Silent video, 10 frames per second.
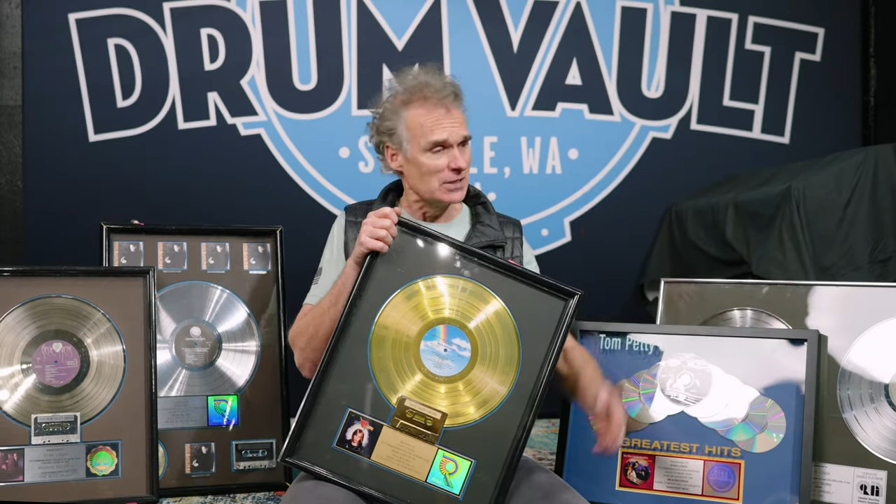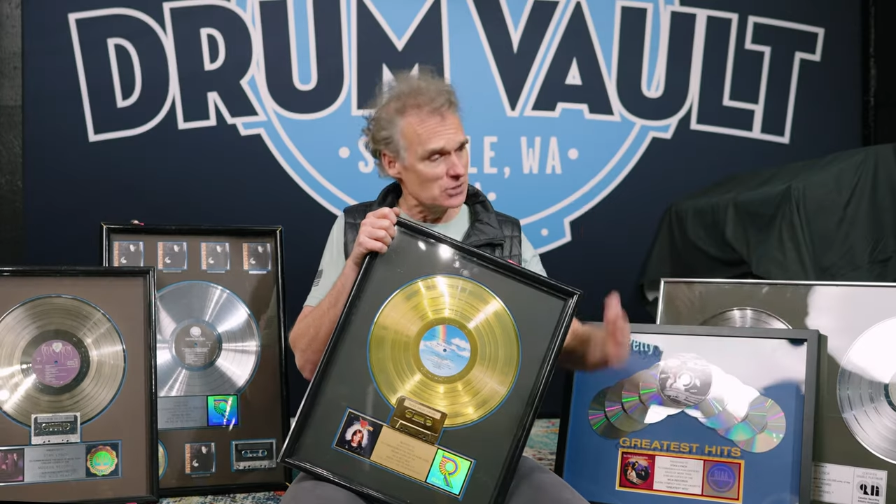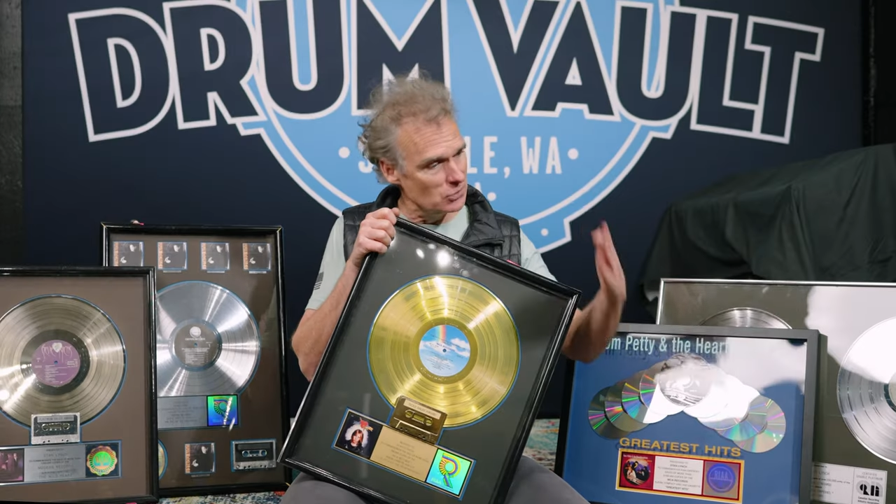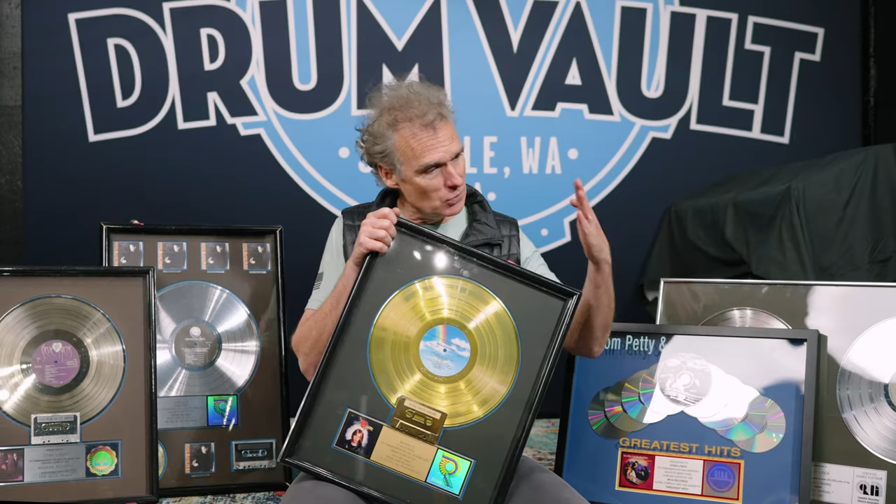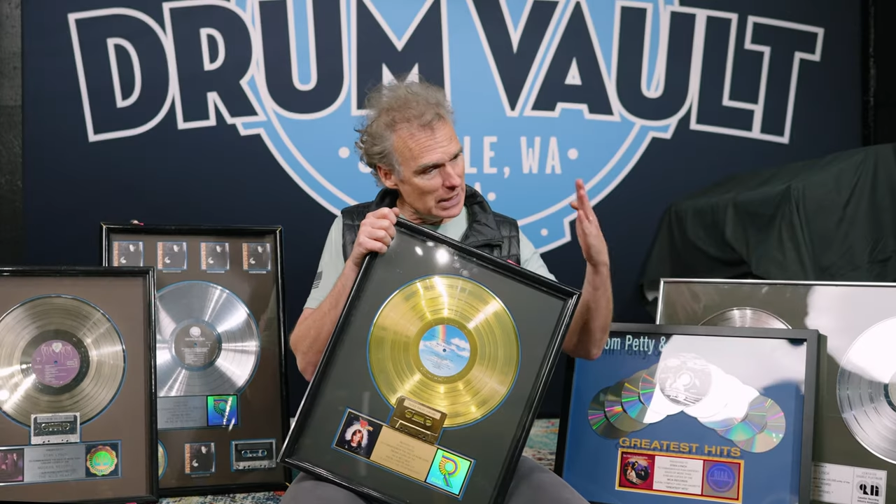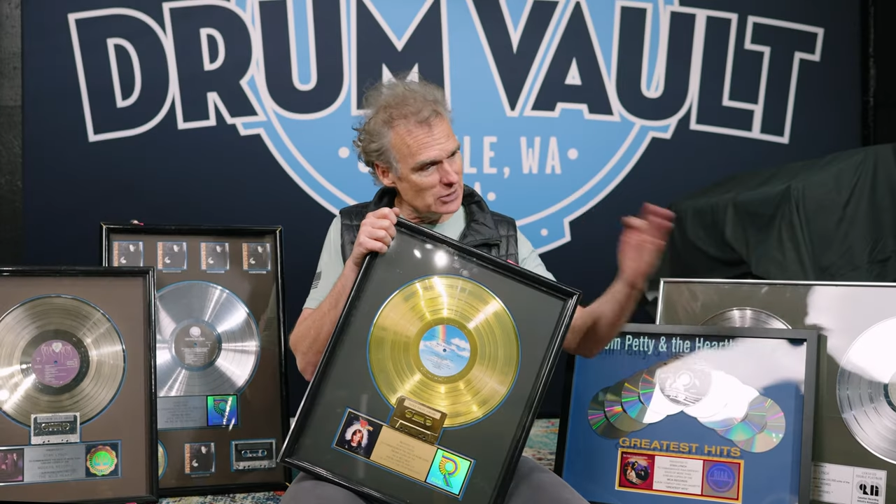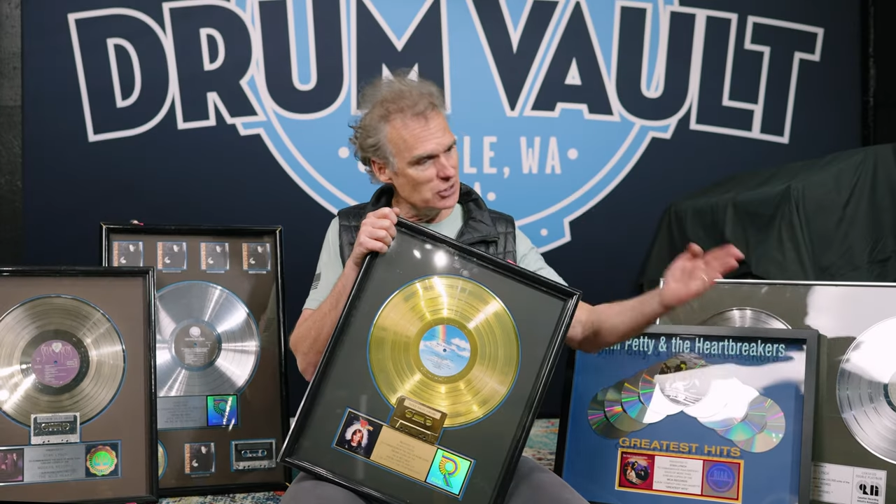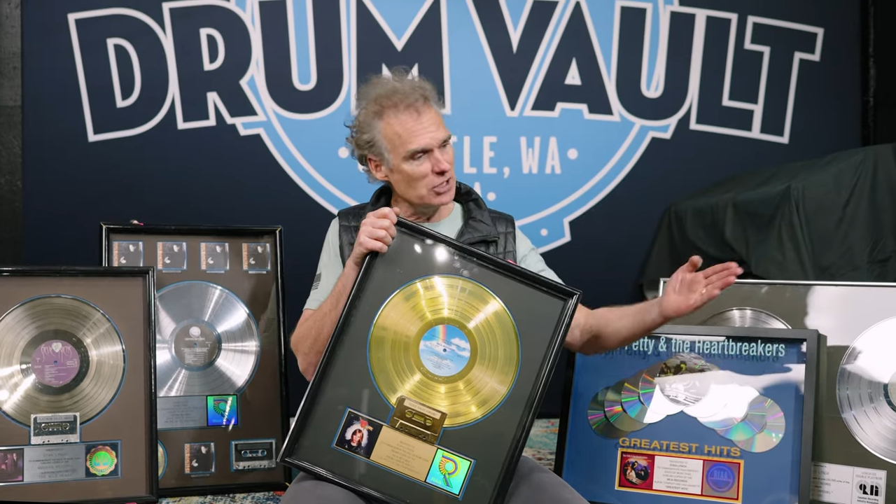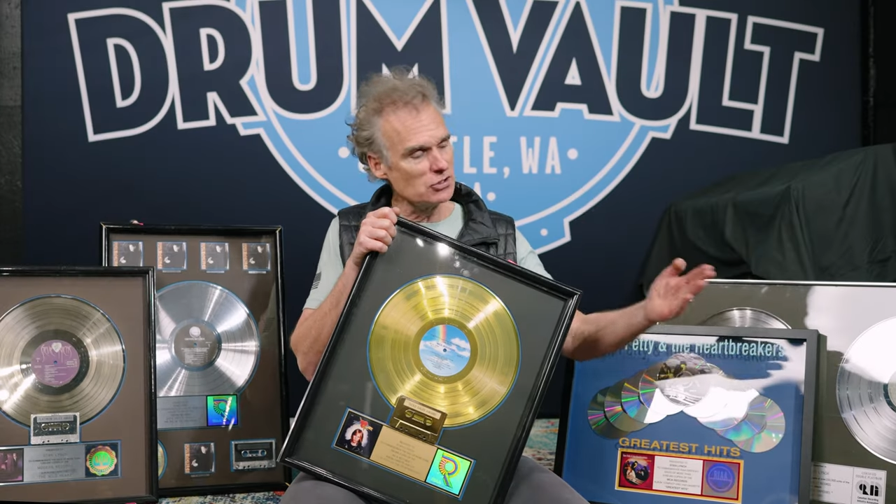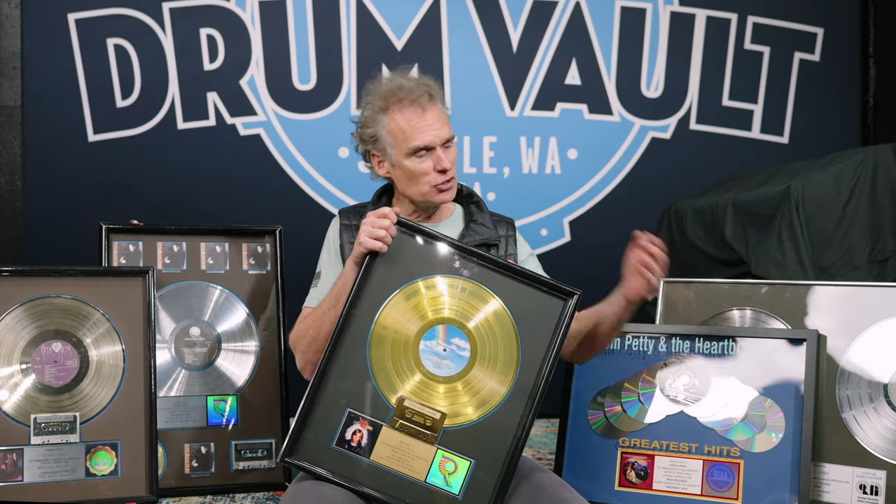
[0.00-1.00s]
So
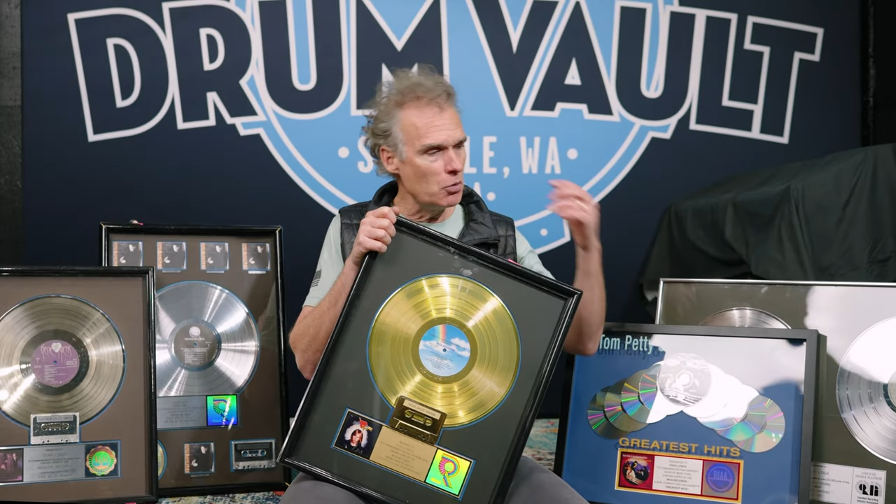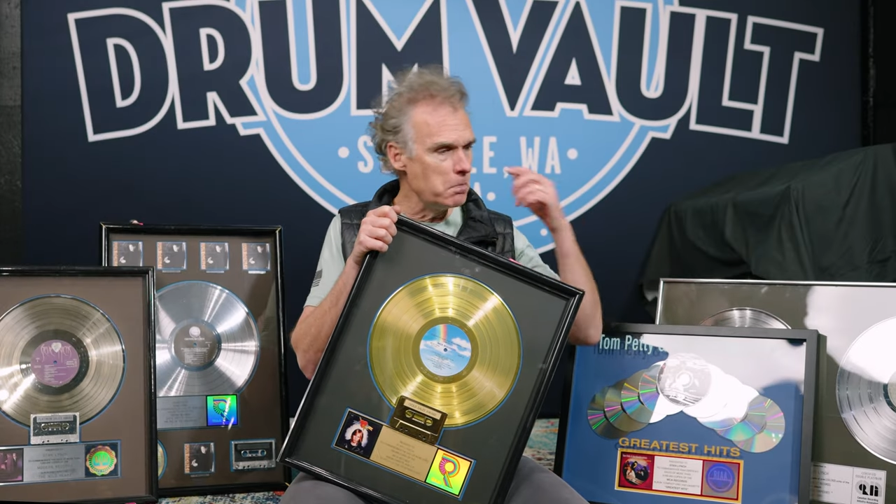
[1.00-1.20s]
as years go